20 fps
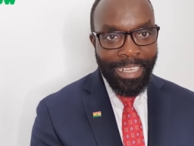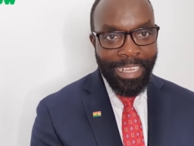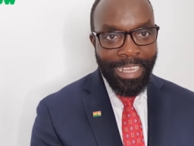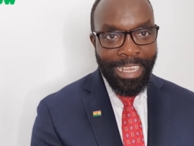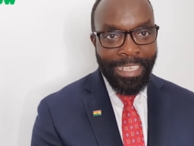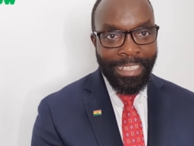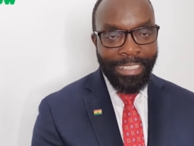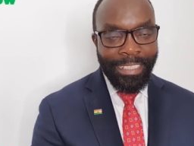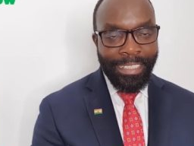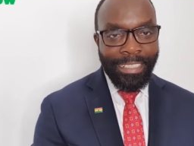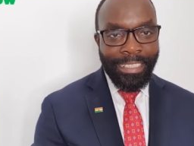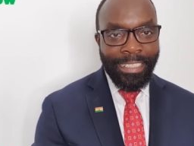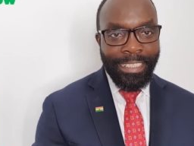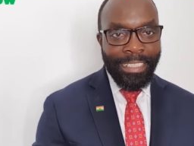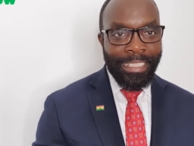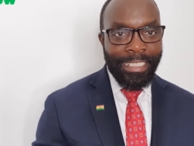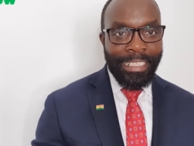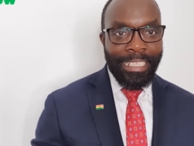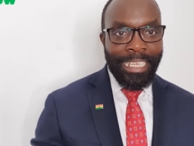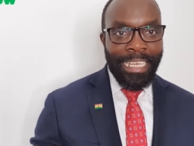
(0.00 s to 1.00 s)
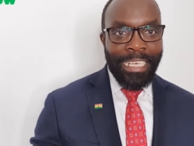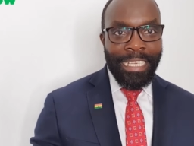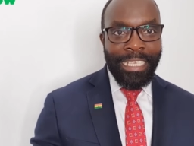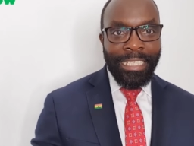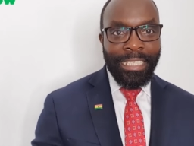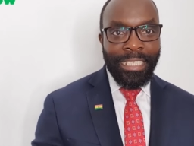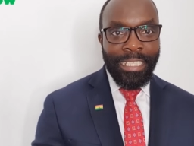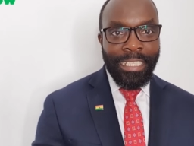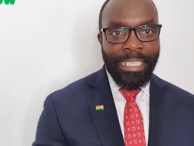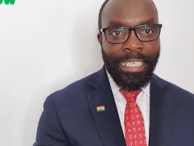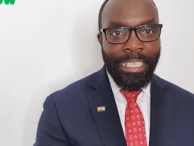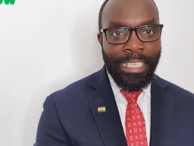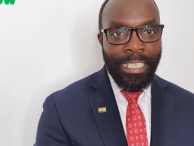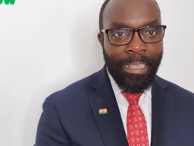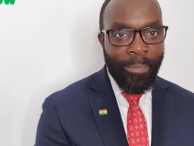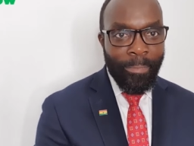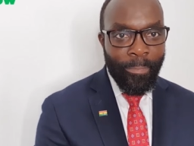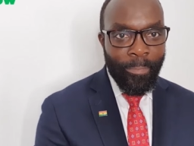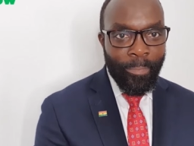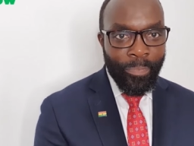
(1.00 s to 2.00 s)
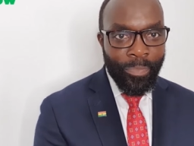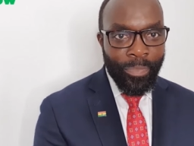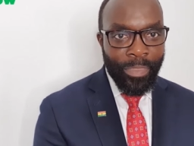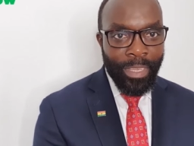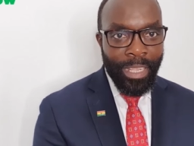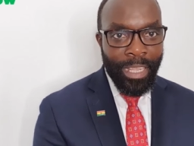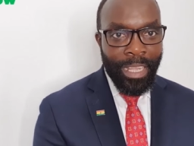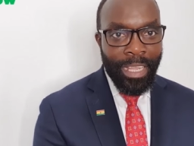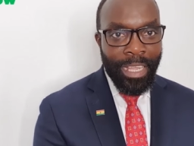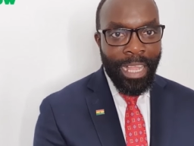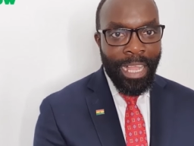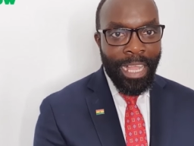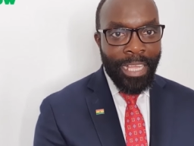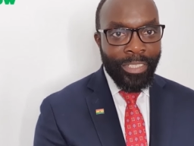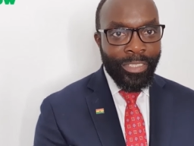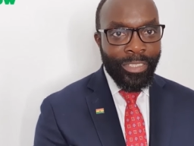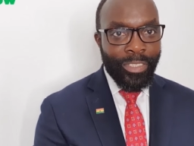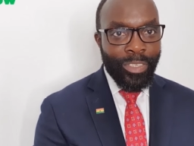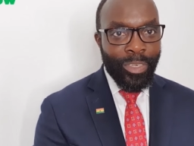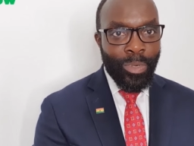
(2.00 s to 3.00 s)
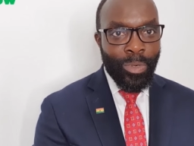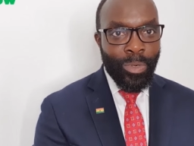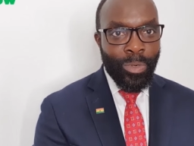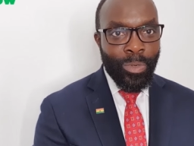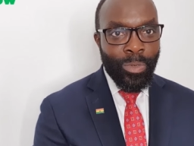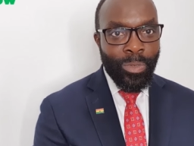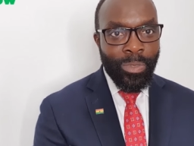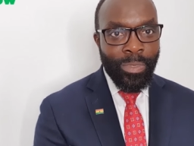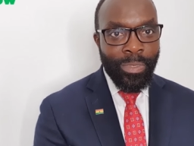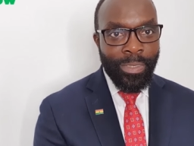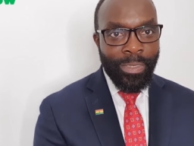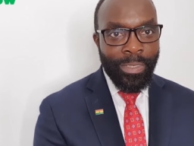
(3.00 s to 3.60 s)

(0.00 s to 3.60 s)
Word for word: and the Ghana cedi as though